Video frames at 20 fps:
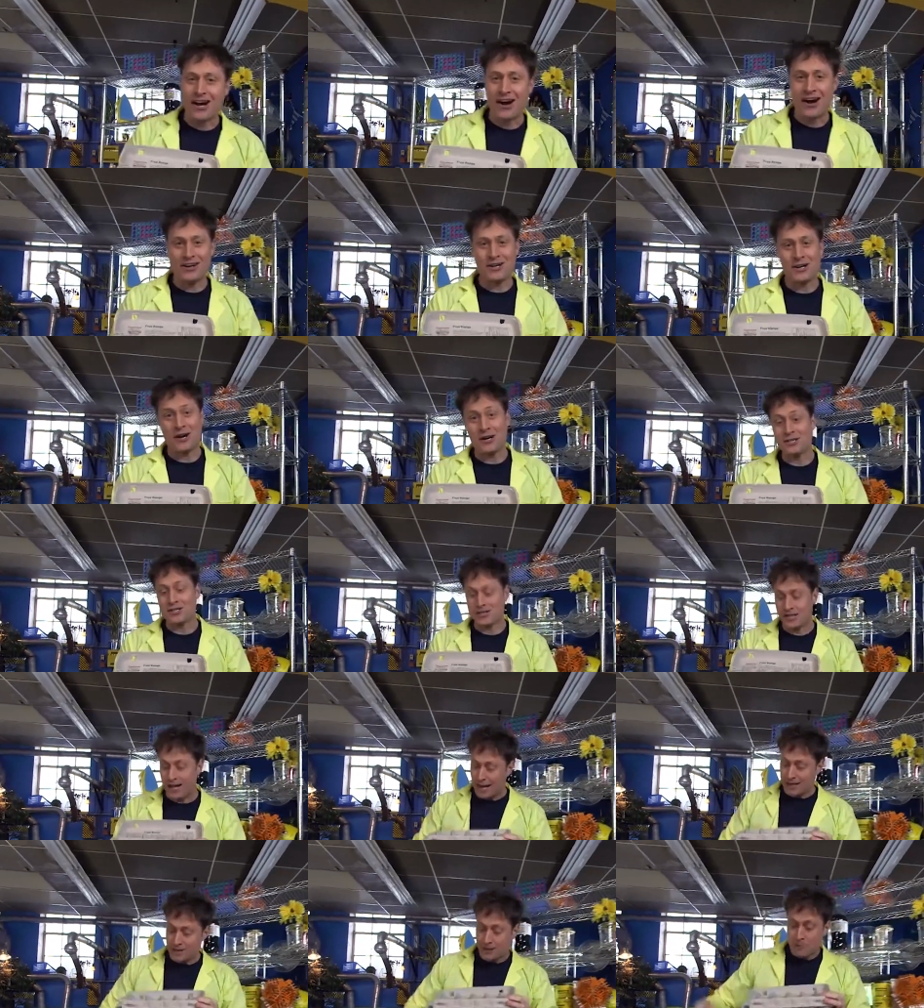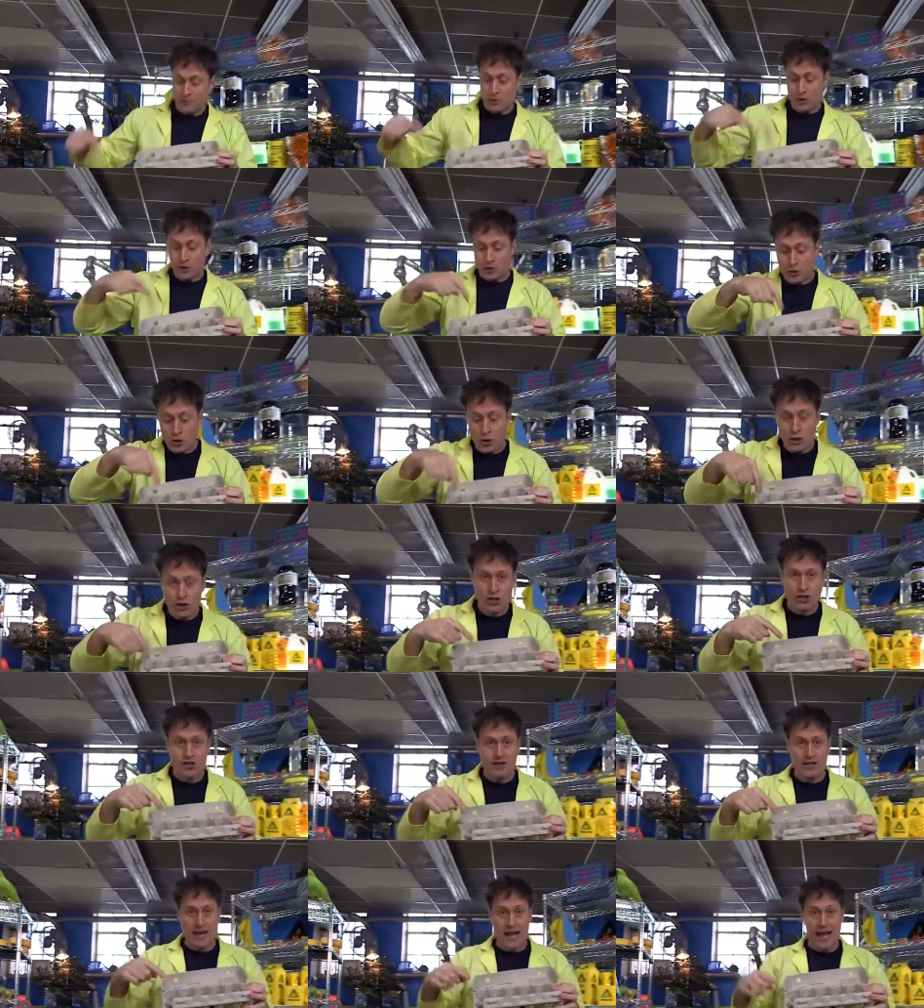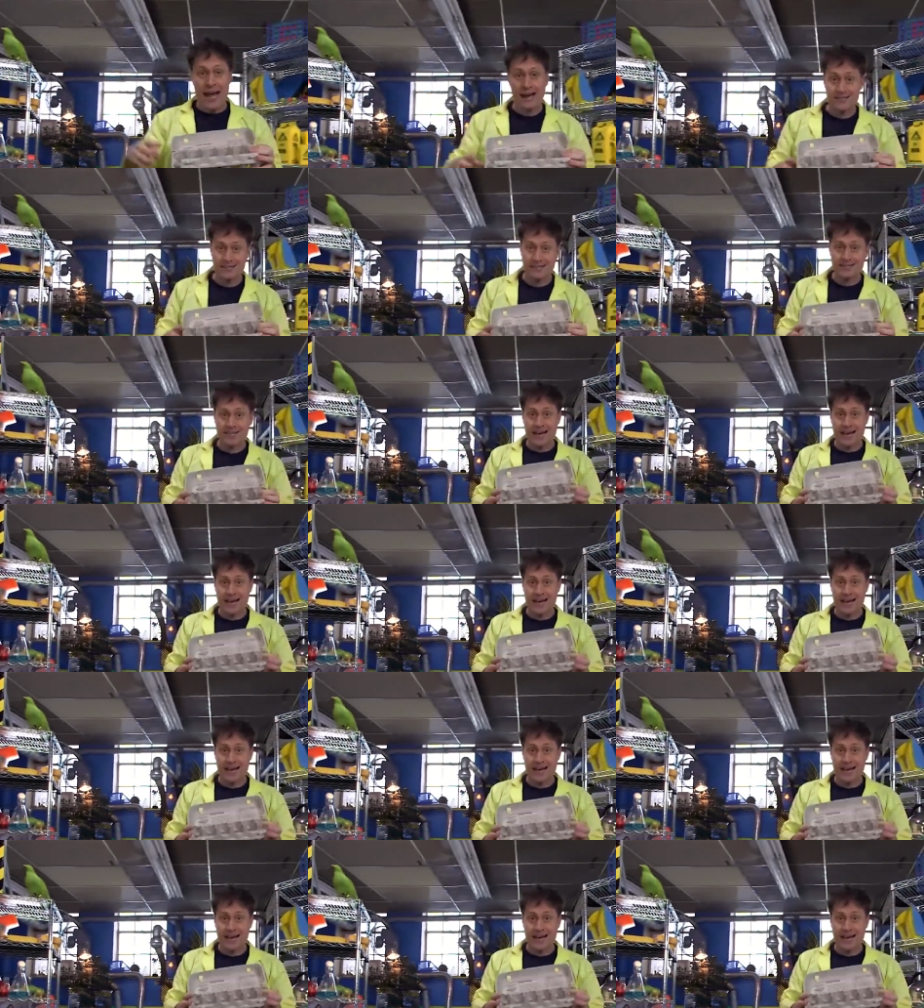carton are designed to cushion the eggs in